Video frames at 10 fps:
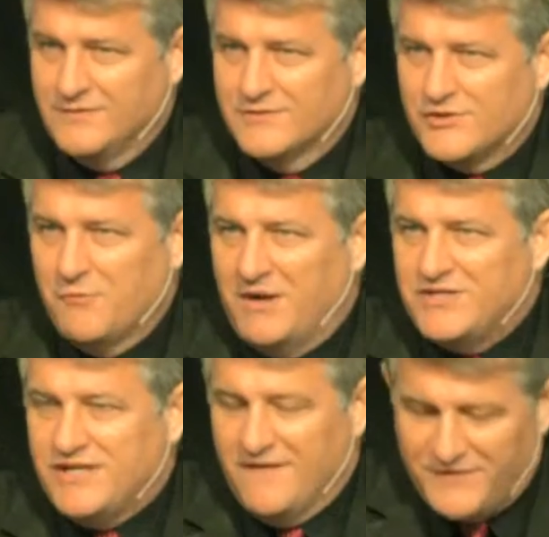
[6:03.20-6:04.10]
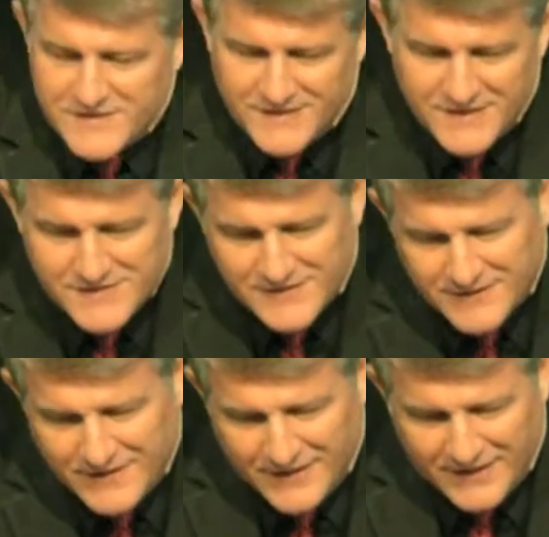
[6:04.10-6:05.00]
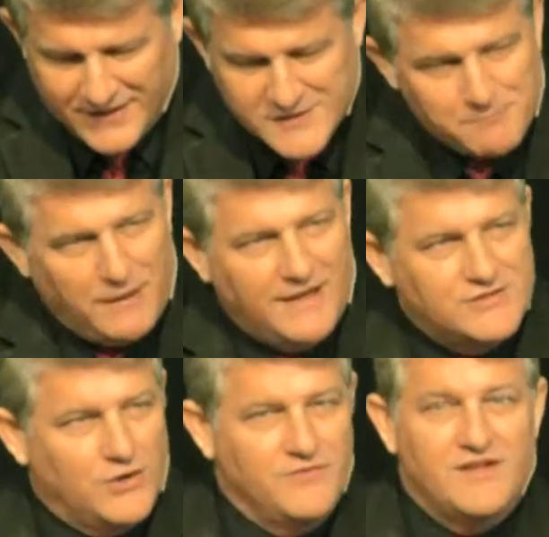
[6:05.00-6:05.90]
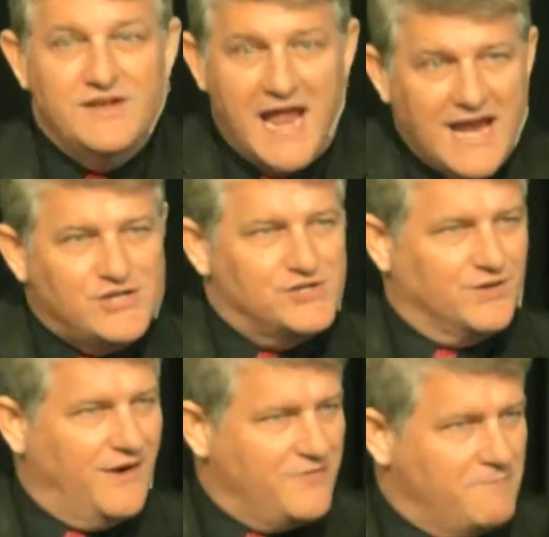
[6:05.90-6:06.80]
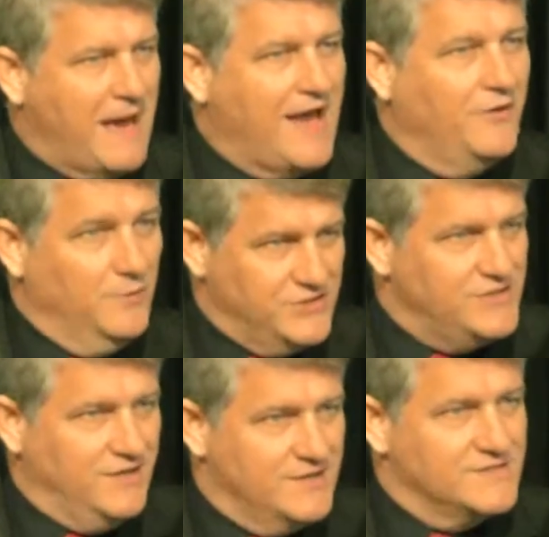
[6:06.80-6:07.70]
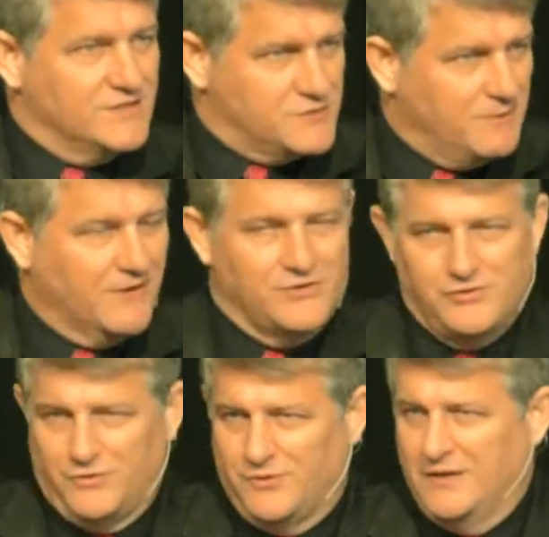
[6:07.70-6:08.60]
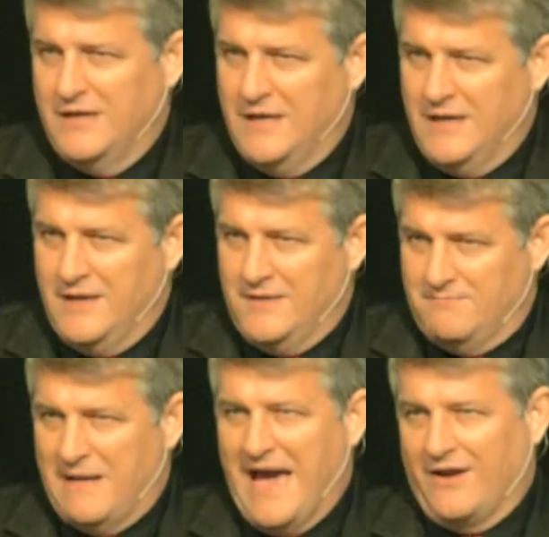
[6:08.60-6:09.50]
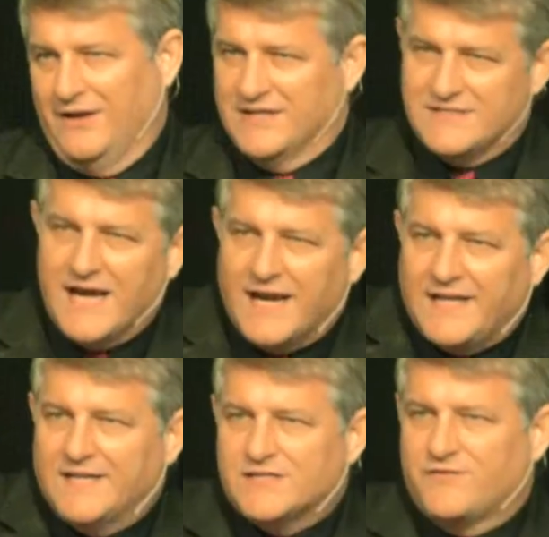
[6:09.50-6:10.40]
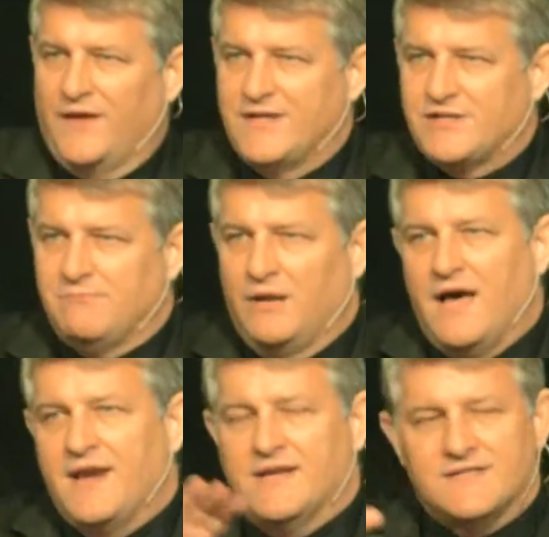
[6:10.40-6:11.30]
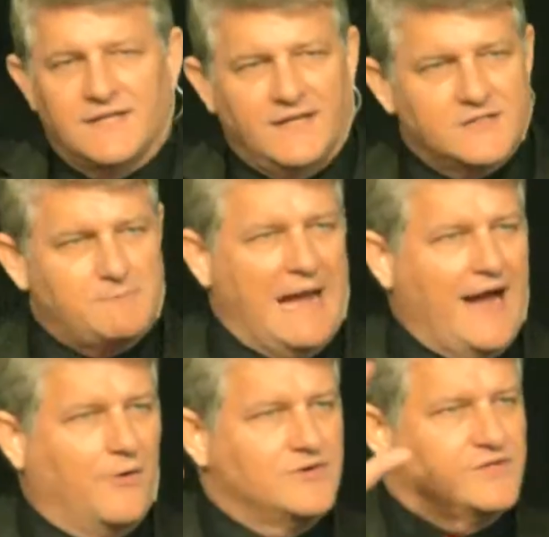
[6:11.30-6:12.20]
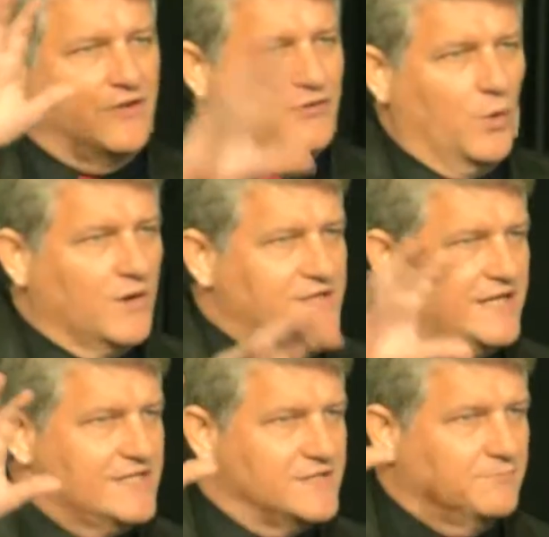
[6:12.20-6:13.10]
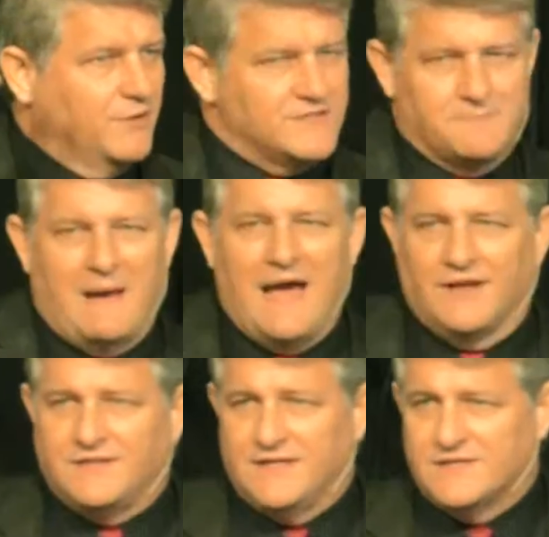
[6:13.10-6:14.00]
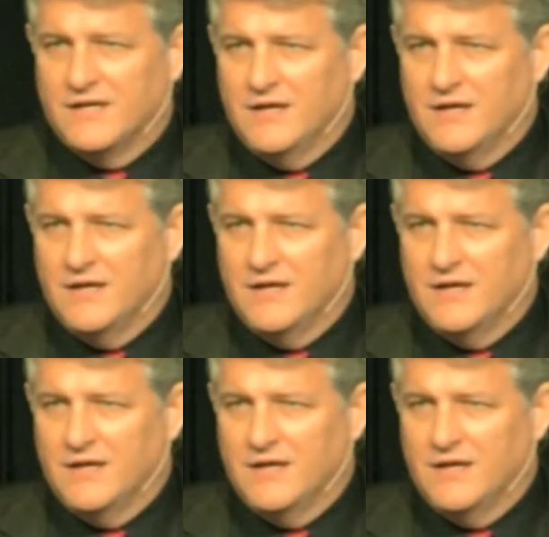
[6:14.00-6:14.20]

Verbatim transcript: so much emphasis gets placed on the nature of the battle, which it is a spiritual battle, and it's not against flesh and blood, and it's against powers and authorities and principalities.